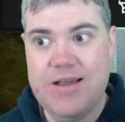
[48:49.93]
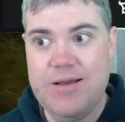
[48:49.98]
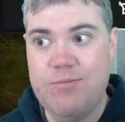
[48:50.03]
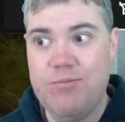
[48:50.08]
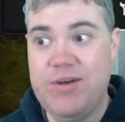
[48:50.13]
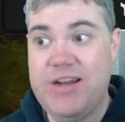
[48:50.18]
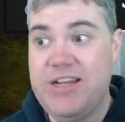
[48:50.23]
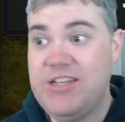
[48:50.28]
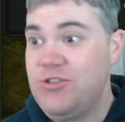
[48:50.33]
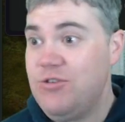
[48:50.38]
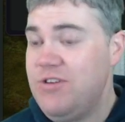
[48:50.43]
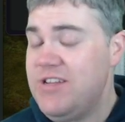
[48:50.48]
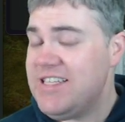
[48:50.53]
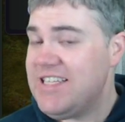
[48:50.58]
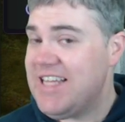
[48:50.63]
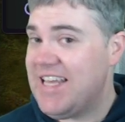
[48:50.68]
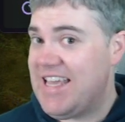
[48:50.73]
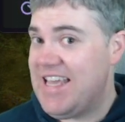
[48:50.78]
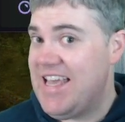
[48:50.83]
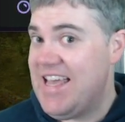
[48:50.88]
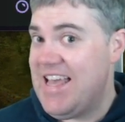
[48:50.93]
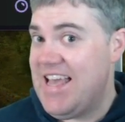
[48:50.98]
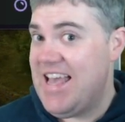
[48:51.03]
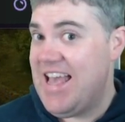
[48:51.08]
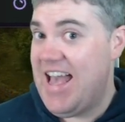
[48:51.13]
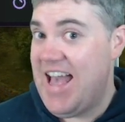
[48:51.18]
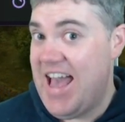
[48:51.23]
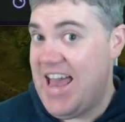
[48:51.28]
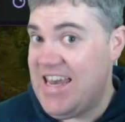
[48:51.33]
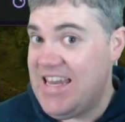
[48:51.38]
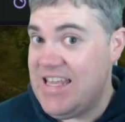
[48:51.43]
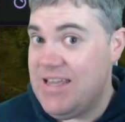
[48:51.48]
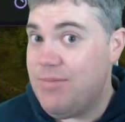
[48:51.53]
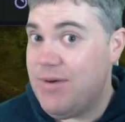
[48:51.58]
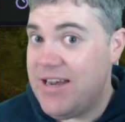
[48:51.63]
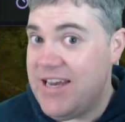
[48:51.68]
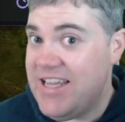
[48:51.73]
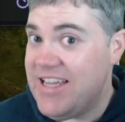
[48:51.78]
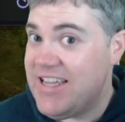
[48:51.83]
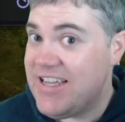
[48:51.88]
But as soon as like
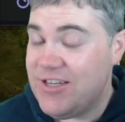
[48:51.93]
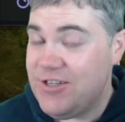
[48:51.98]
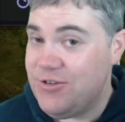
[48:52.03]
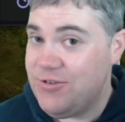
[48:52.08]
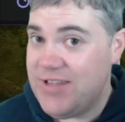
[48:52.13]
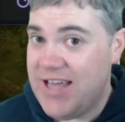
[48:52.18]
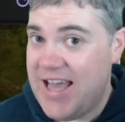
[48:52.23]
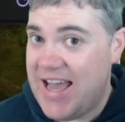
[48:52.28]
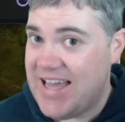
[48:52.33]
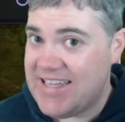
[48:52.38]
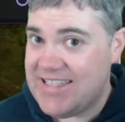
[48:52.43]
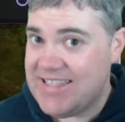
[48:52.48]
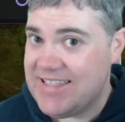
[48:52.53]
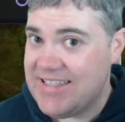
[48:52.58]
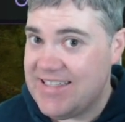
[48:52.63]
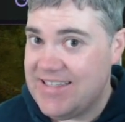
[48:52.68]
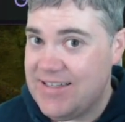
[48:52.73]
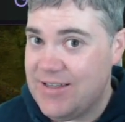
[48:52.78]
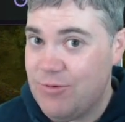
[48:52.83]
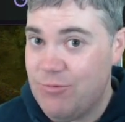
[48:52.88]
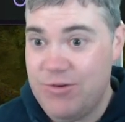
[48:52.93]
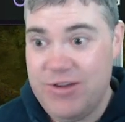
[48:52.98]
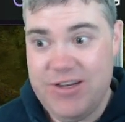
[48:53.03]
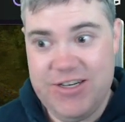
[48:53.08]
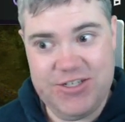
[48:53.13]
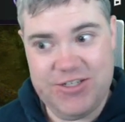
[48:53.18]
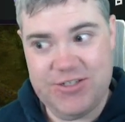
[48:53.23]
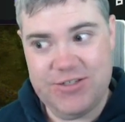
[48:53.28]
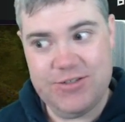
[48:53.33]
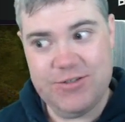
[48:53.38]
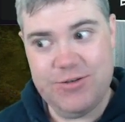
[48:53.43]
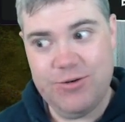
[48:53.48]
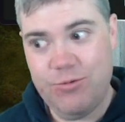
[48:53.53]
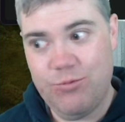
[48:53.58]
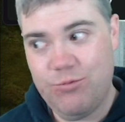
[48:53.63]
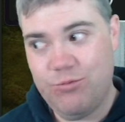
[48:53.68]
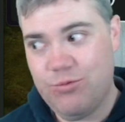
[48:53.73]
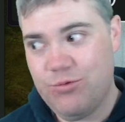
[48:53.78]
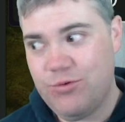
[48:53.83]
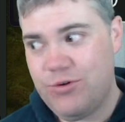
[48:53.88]
anybody can do that, which
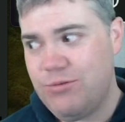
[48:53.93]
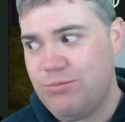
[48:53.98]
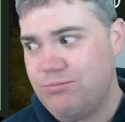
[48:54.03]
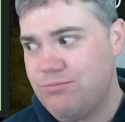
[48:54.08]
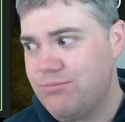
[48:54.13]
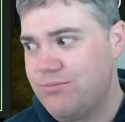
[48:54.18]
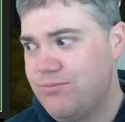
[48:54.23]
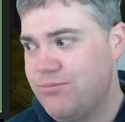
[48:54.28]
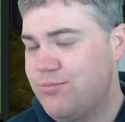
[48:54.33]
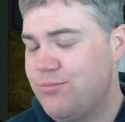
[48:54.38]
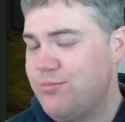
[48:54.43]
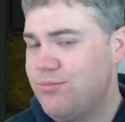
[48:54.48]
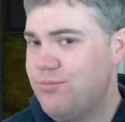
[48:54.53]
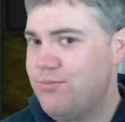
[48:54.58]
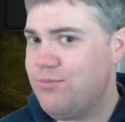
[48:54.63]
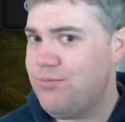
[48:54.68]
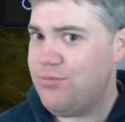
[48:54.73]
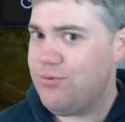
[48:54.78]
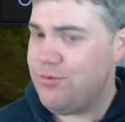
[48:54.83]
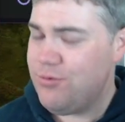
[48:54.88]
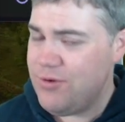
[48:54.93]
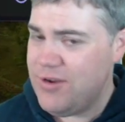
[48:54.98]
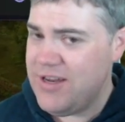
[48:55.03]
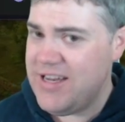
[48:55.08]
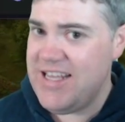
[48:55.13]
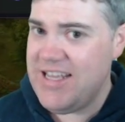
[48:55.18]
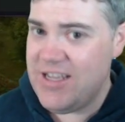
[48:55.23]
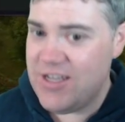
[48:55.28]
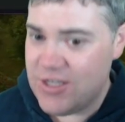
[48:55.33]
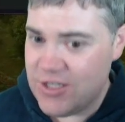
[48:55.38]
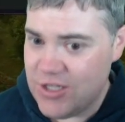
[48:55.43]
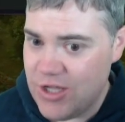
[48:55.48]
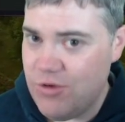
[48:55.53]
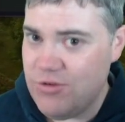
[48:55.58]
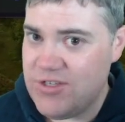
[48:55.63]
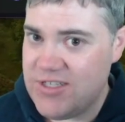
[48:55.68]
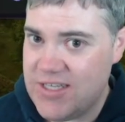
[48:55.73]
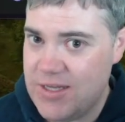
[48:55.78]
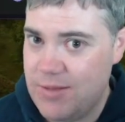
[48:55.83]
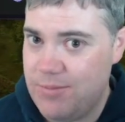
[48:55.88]
we're pretty
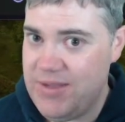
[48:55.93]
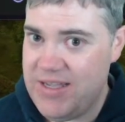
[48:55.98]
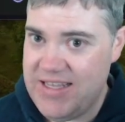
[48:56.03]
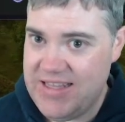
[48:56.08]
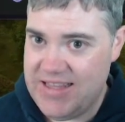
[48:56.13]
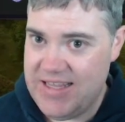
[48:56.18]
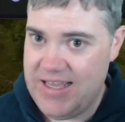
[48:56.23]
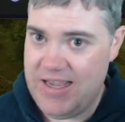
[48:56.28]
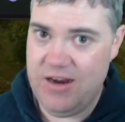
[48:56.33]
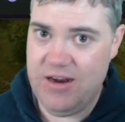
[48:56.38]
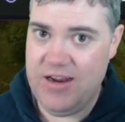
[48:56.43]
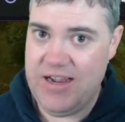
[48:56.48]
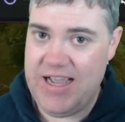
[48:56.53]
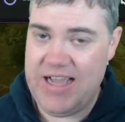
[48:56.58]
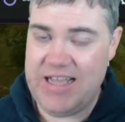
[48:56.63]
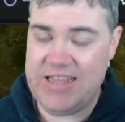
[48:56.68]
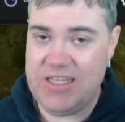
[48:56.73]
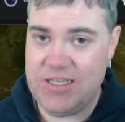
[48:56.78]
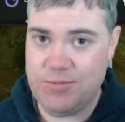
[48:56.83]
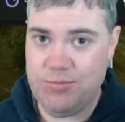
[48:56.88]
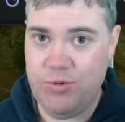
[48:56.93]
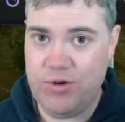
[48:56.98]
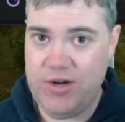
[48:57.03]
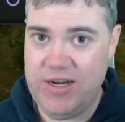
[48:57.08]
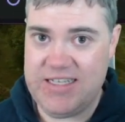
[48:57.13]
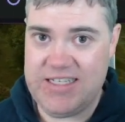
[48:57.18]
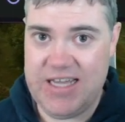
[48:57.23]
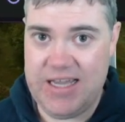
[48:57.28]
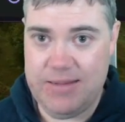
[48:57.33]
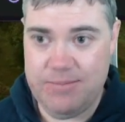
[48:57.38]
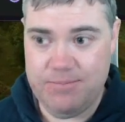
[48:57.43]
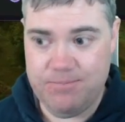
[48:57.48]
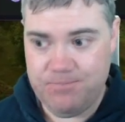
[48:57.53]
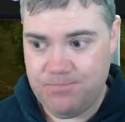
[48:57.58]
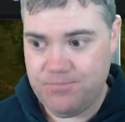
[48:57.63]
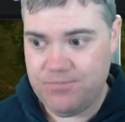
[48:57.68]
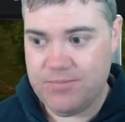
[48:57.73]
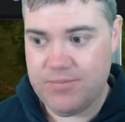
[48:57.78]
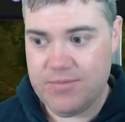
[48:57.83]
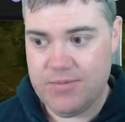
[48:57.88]
close to being there at this point in time,
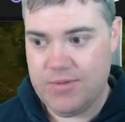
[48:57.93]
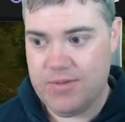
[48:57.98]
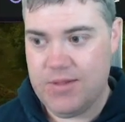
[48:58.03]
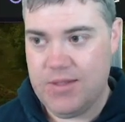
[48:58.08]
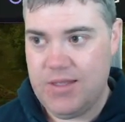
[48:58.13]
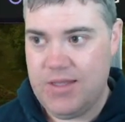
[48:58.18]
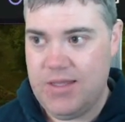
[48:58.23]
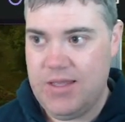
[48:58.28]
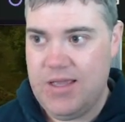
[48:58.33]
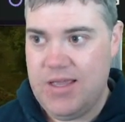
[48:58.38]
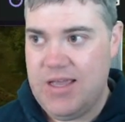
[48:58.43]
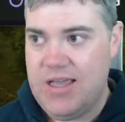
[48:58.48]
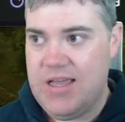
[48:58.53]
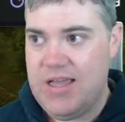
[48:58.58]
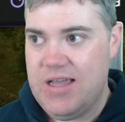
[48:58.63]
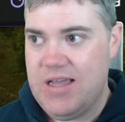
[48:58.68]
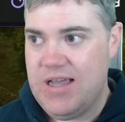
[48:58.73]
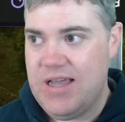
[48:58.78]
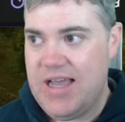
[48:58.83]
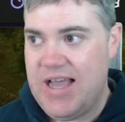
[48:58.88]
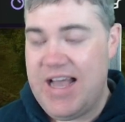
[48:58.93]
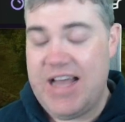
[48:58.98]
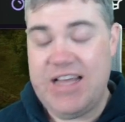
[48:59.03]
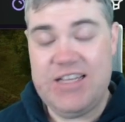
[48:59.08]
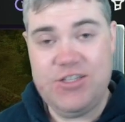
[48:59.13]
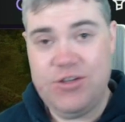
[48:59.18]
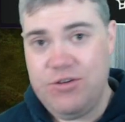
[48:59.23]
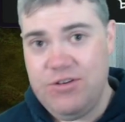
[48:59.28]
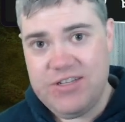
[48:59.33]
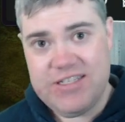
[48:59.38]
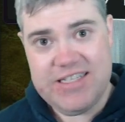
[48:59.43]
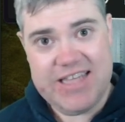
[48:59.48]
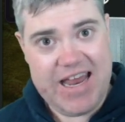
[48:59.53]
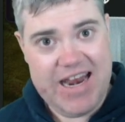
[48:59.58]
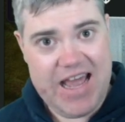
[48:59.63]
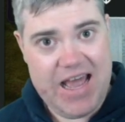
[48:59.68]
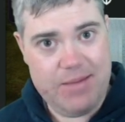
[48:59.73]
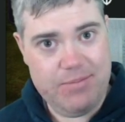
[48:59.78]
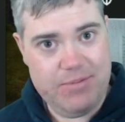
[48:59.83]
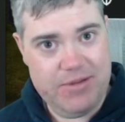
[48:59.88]
as soon as that
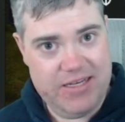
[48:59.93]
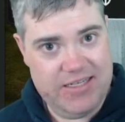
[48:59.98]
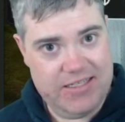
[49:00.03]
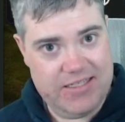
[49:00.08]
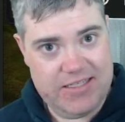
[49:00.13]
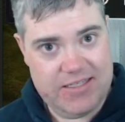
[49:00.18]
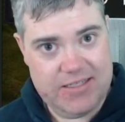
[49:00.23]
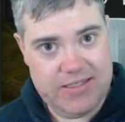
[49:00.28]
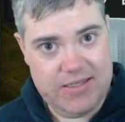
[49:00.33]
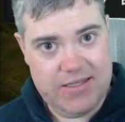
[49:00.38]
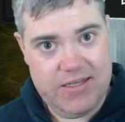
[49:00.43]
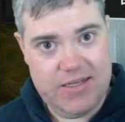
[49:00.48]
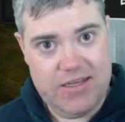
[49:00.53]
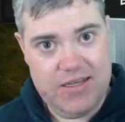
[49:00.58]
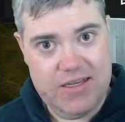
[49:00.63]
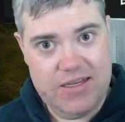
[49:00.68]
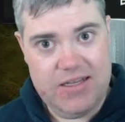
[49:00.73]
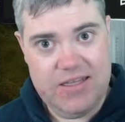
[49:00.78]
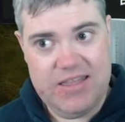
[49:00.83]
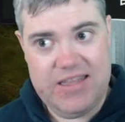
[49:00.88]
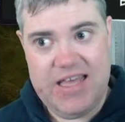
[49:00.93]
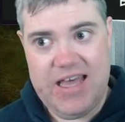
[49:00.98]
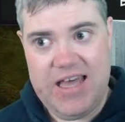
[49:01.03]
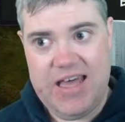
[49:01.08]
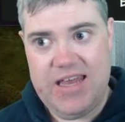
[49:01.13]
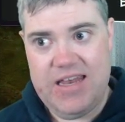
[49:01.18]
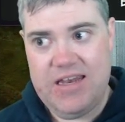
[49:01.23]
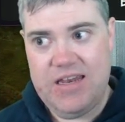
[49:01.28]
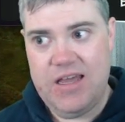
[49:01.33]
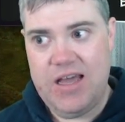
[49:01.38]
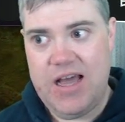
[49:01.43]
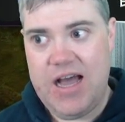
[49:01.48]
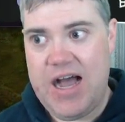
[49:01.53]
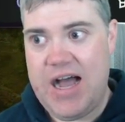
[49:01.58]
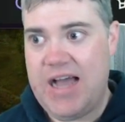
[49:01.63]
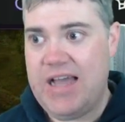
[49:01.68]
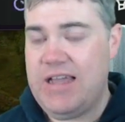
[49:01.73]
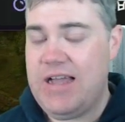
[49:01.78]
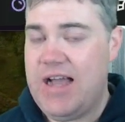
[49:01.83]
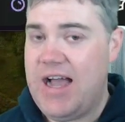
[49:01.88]
happens, then
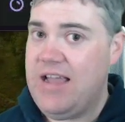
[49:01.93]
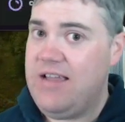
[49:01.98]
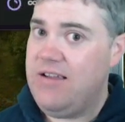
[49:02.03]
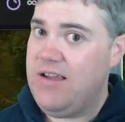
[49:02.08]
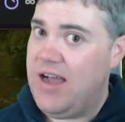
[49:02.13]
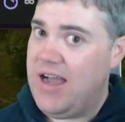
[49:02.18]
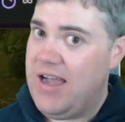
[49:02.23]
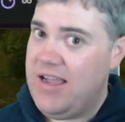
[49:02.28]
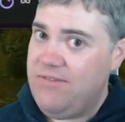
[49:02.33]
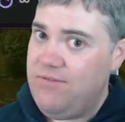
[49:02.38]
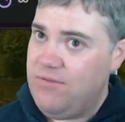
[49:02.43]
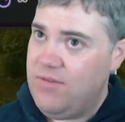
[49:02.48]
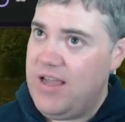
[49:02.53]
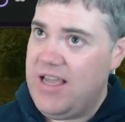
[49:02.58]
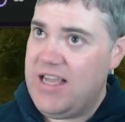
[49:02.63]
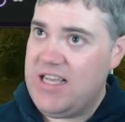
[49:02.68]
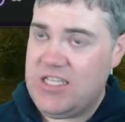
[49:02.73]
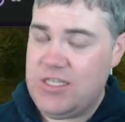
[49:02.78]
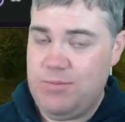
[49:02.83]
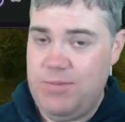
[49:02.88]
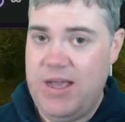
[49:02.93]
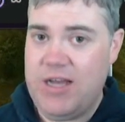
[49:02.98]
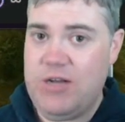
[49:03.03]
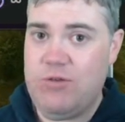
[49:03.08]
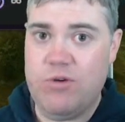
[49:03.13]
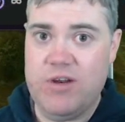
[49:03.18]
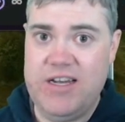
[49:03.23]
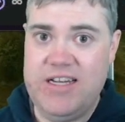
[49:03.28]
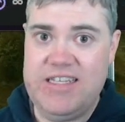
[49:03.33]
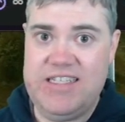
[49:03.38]
I expect we're going to